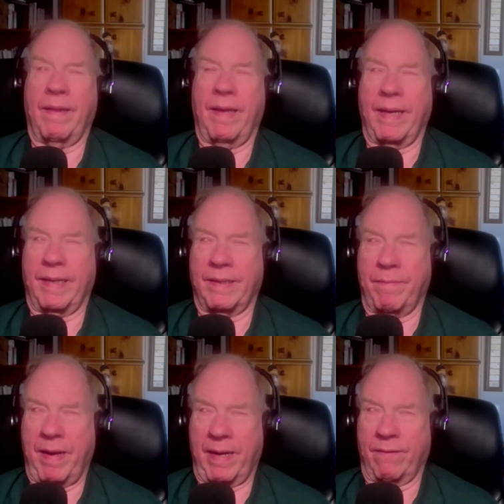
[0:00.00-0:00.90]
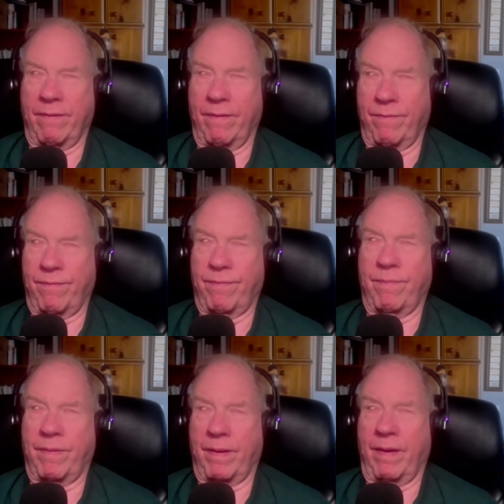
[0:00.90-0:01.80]
and I think it's a matter of
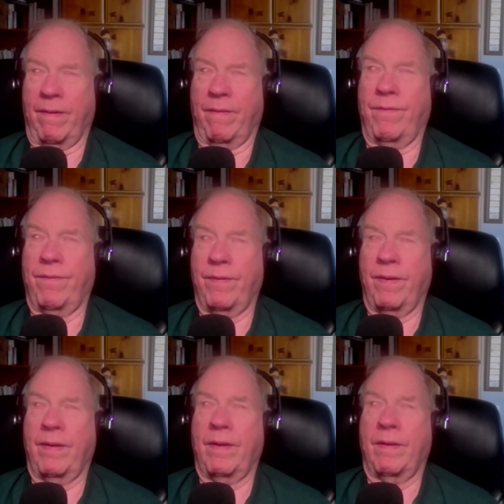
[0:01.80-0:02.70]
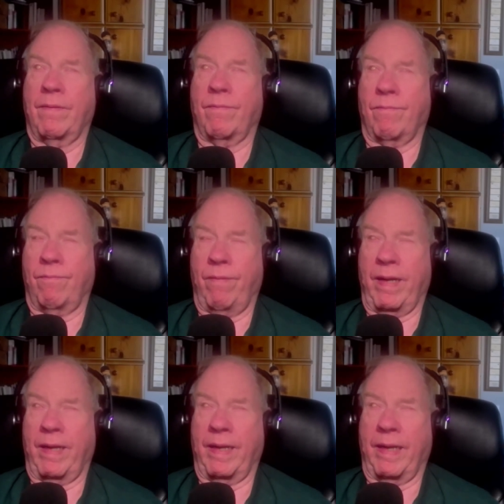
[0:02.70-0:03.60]
of
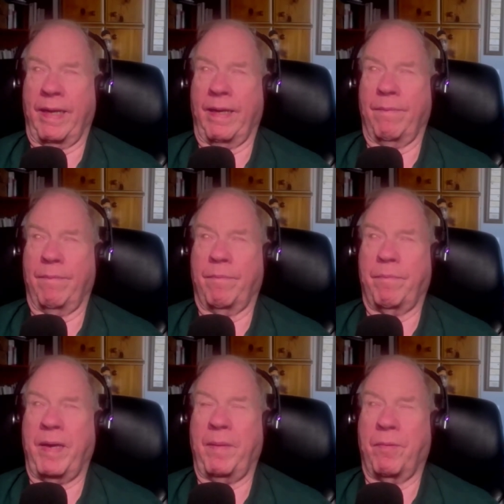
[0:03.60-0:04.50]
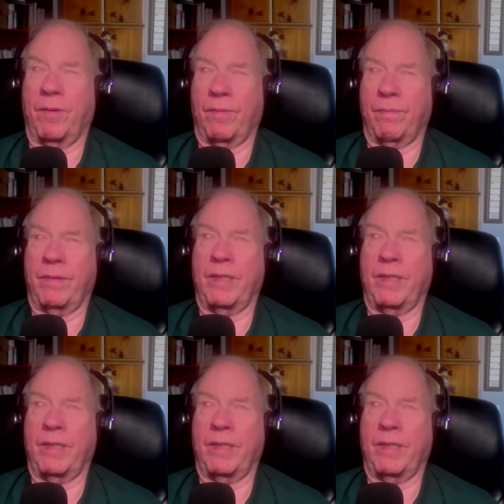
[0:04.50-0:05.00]
really people